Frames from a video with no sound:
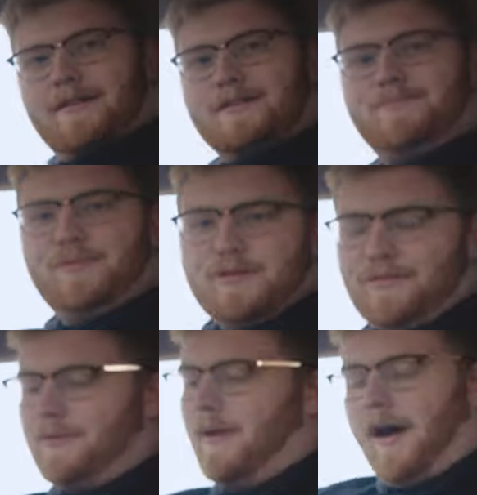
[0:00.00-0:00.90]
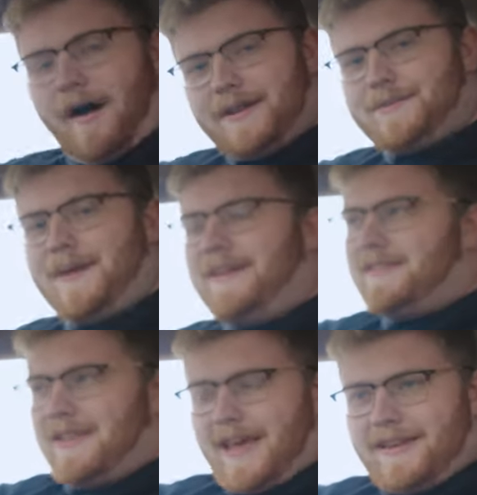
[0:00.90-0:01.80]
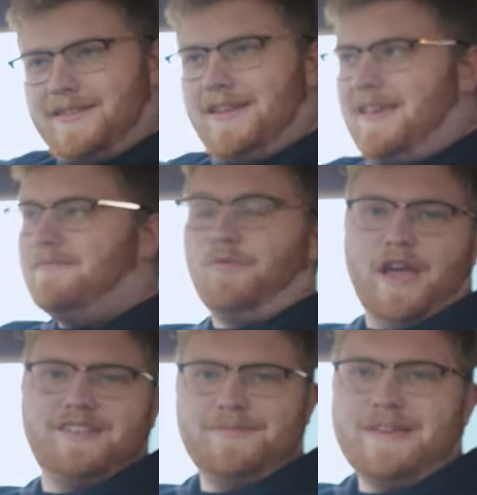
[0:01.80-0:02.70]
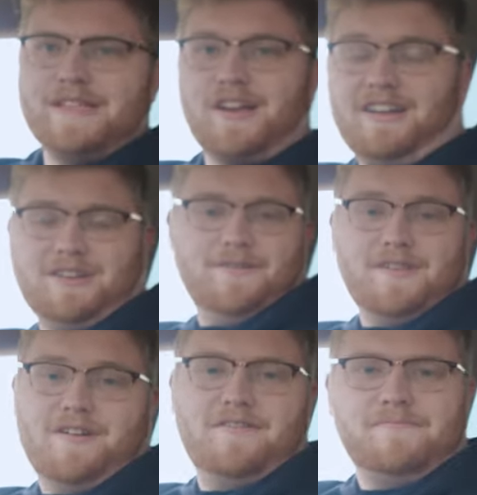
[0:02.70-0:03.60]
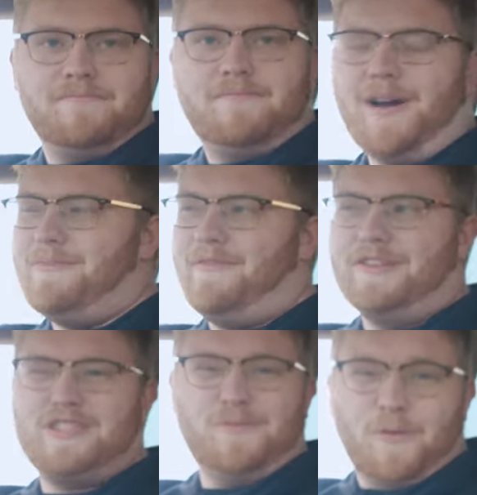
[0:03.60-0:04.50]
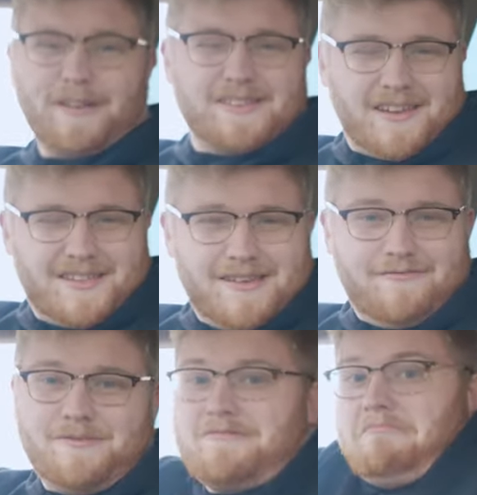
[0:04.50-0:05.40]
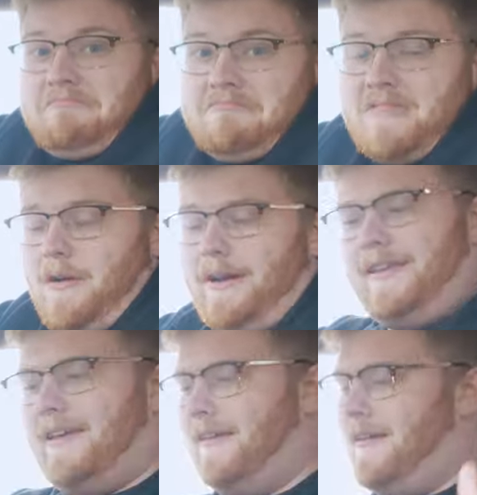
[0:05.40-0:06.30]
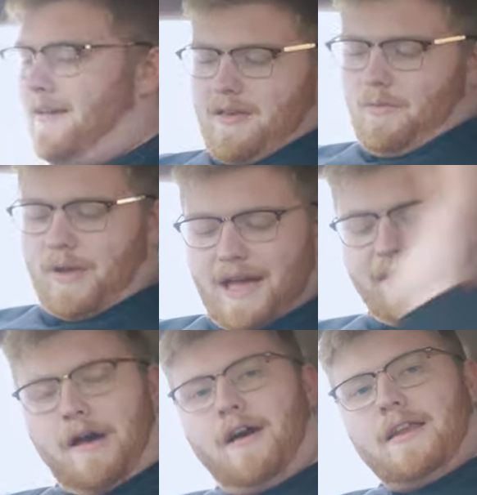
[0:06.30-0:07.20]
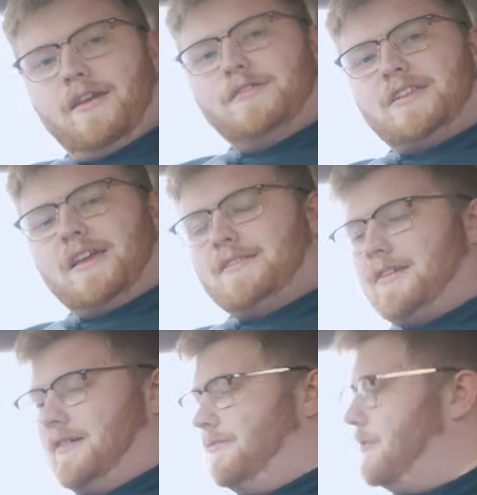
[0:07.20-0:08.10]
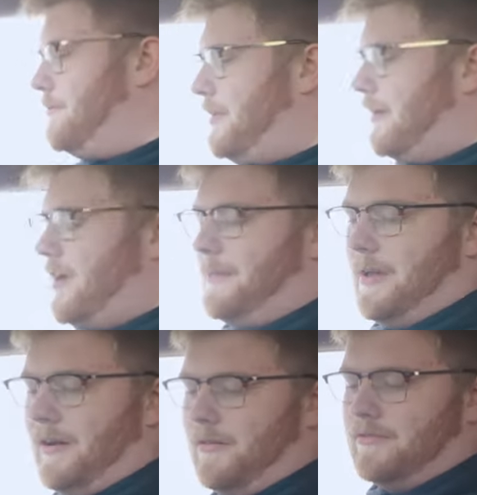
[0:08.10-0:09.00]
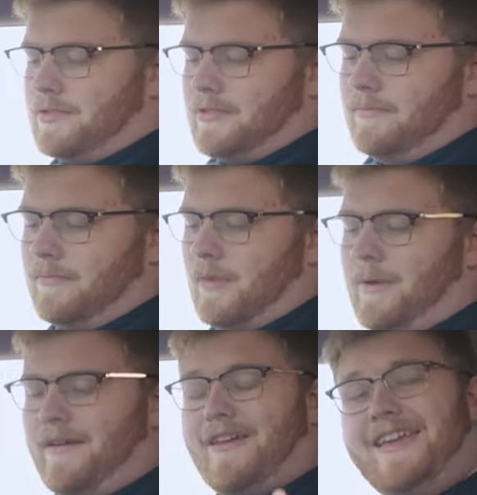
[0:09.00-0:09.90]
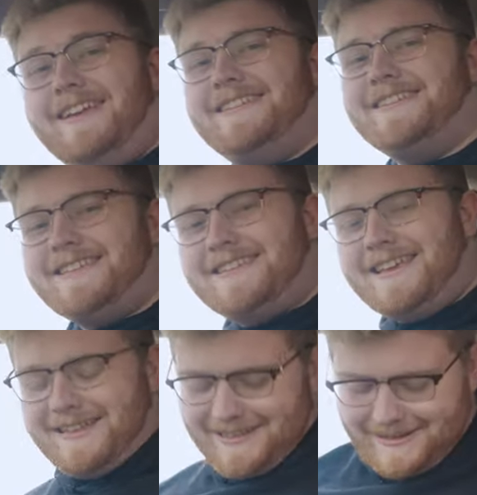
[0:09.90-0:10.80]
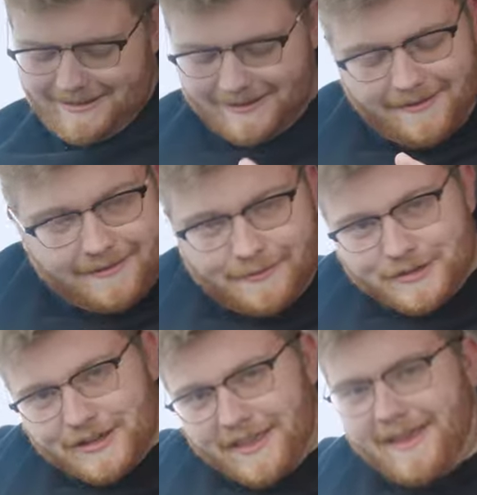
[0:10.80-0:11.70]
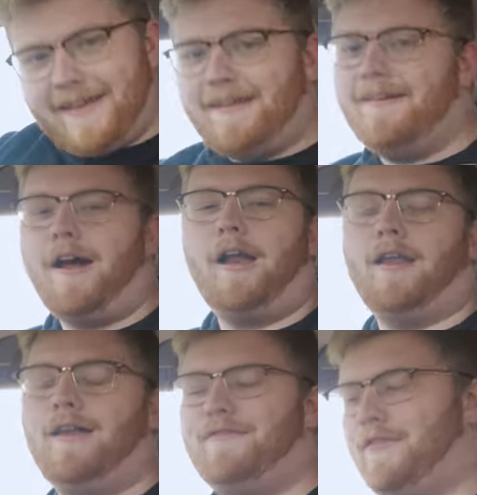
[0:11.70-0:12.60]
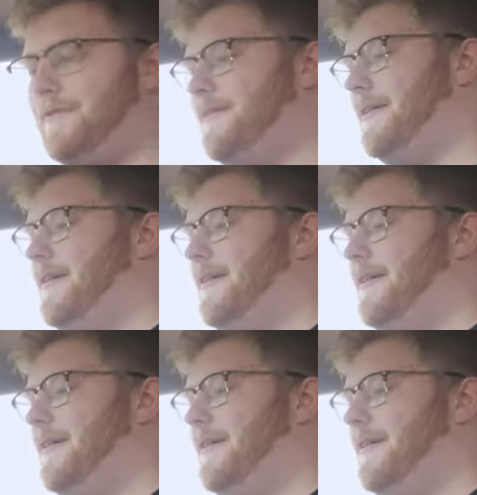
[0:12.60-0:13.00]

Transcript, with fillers: It's beautiful, high spec, it's the S E. What S E means, I don't know. Part of me thinks sport executive, but no idea. We have a high-low selector, we've got cubby holes, we have heated seats, which are there, love them.